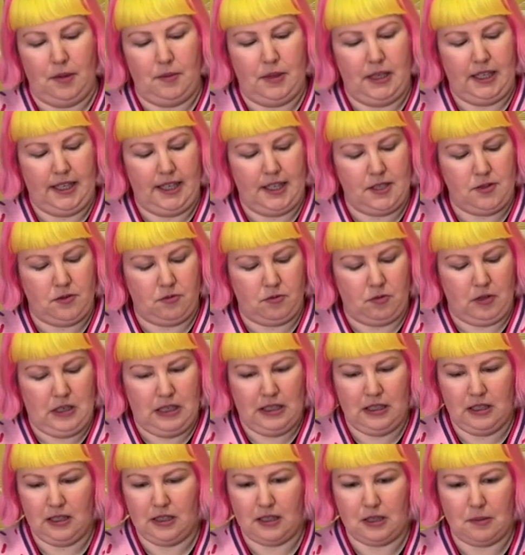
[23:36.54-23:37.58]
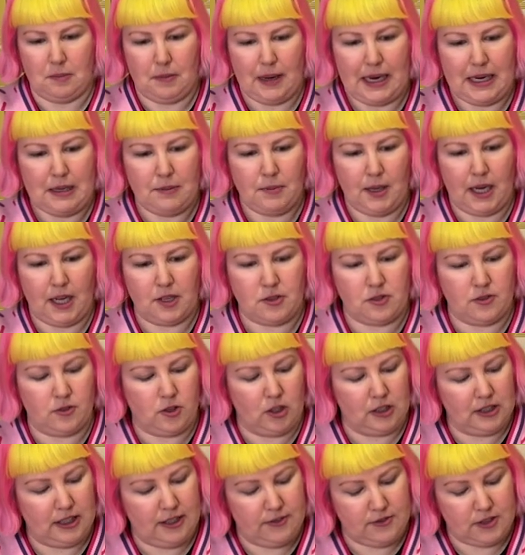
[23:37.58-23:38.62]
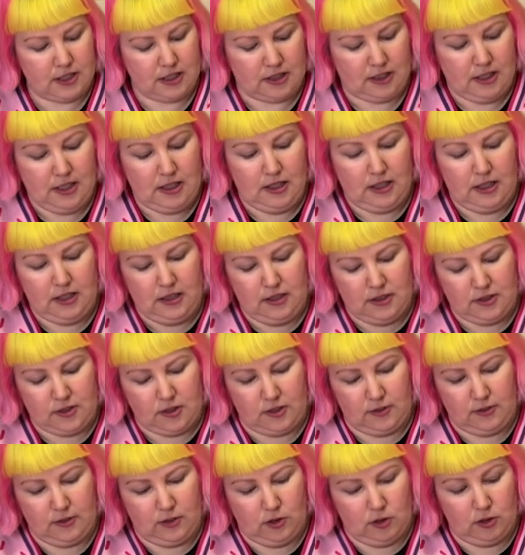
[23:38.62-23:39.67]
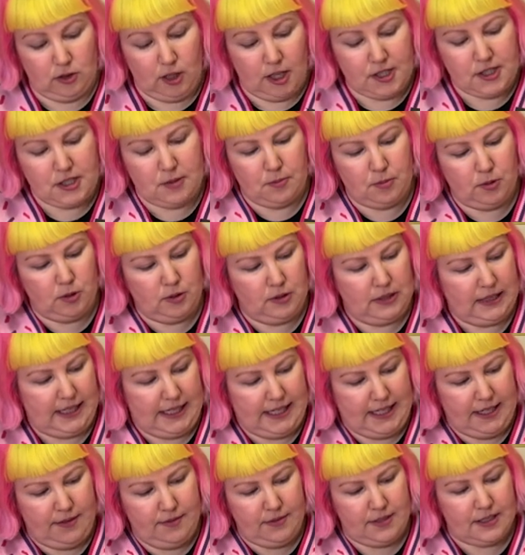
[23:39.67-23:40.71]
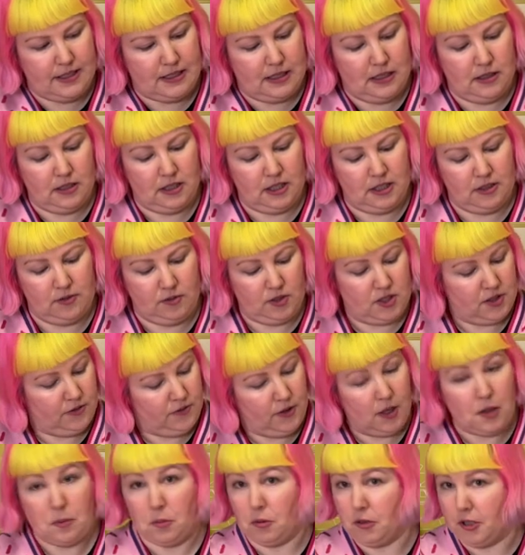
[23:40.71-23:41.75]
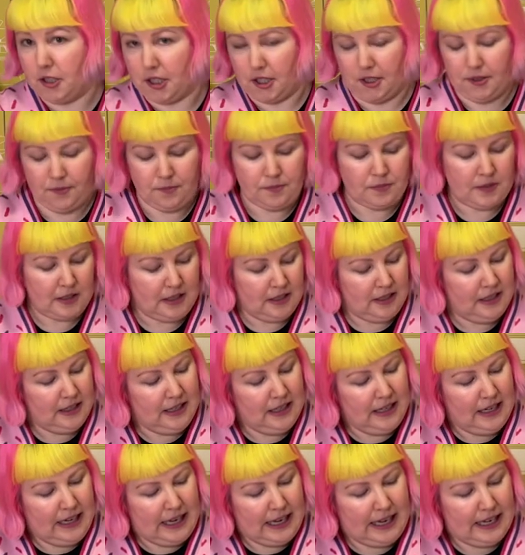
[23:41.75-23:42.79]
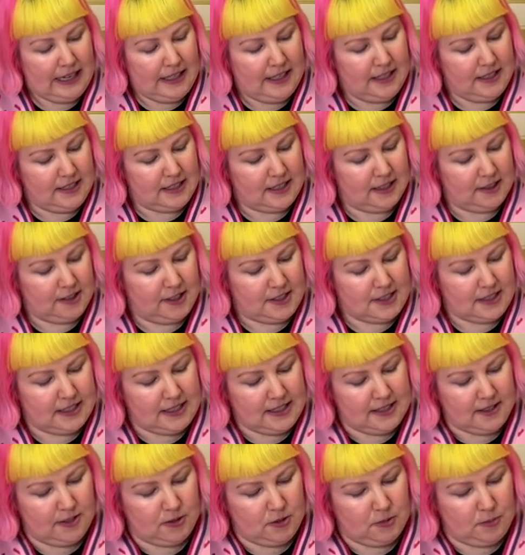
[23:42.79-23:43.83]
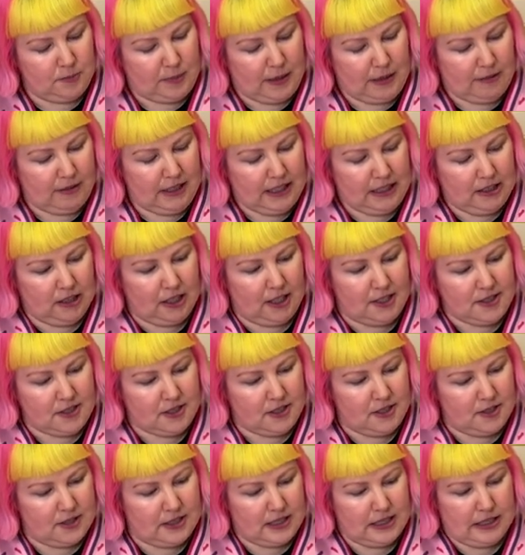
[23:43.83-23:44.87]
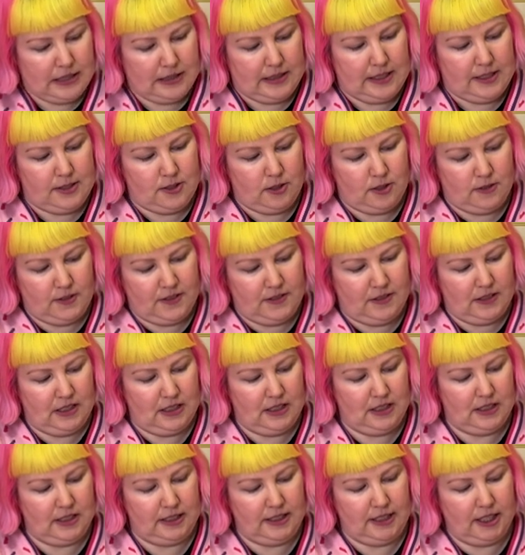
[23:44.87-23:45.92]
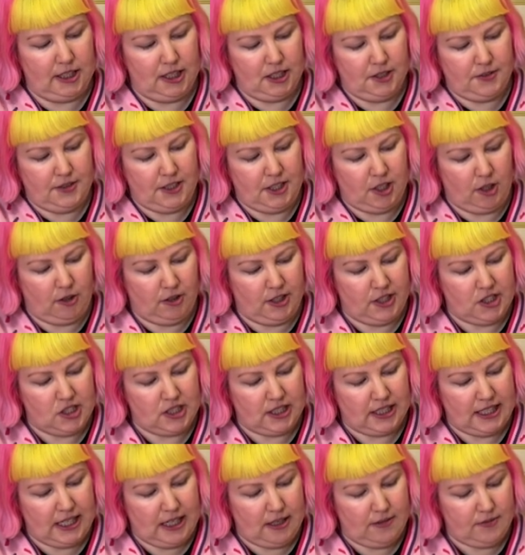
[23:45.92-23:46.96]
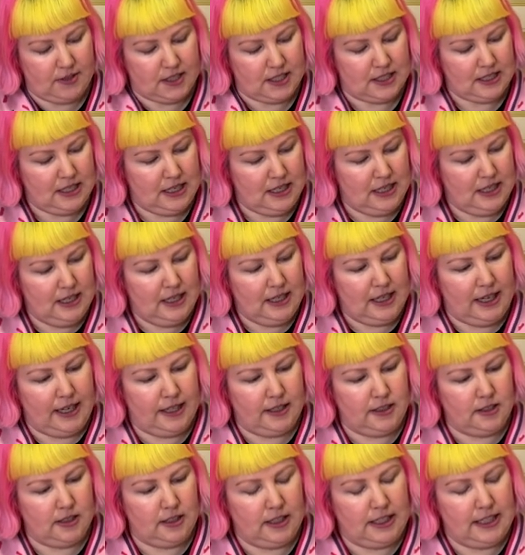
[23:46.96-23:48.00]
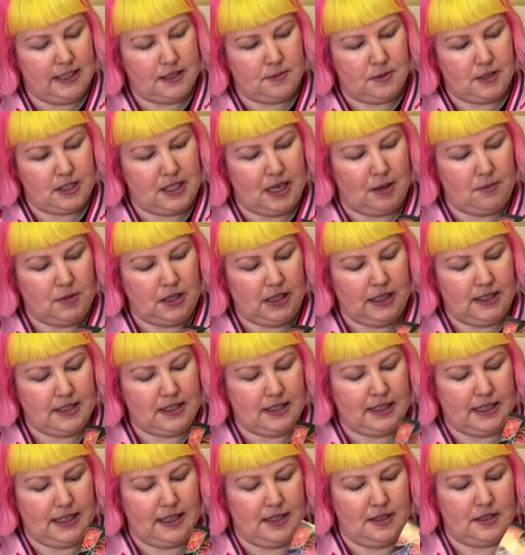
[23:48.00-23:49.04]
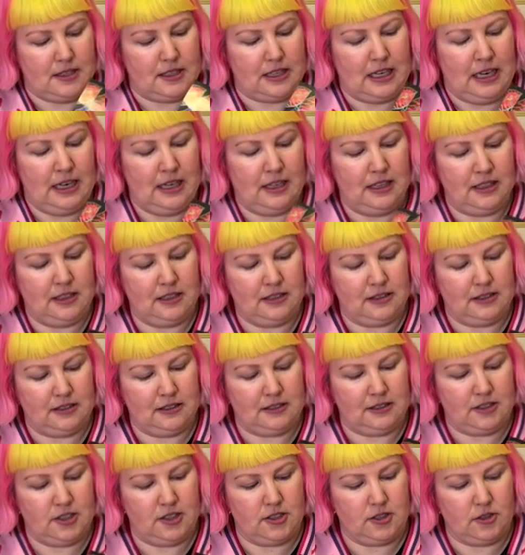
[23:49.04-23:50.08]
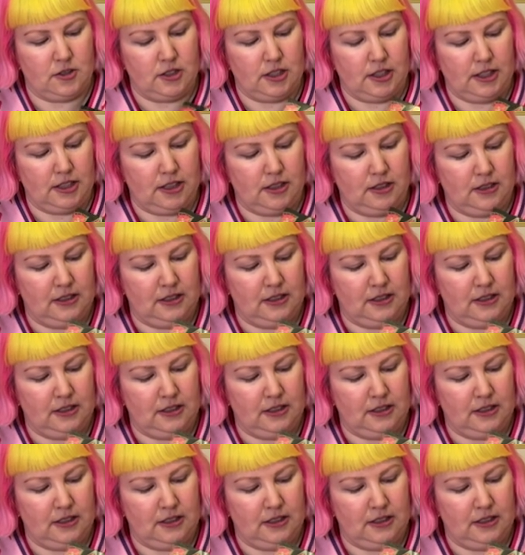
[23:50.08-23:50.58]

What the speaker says: guess the main parts we've got left are sort of lots of blue leaves, which are very pretty, and lots of these little berry clusters and these sort of yellowy orange leaves. And as tempting as it is to do the